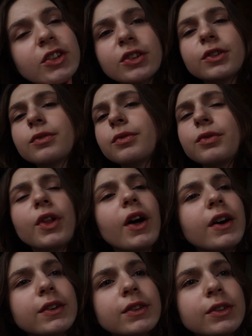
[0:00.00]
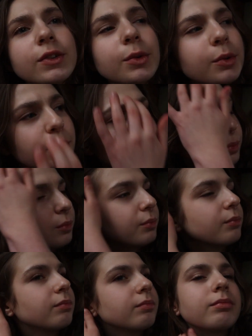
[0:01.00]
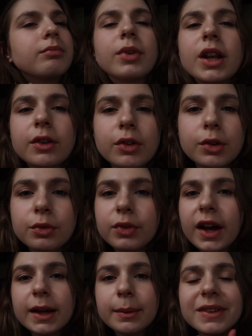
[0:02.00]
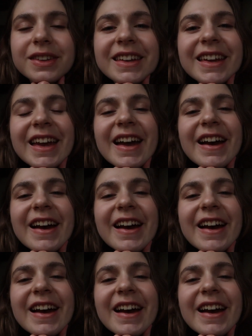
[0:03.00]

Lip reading: and just vlogs or whatever vibes,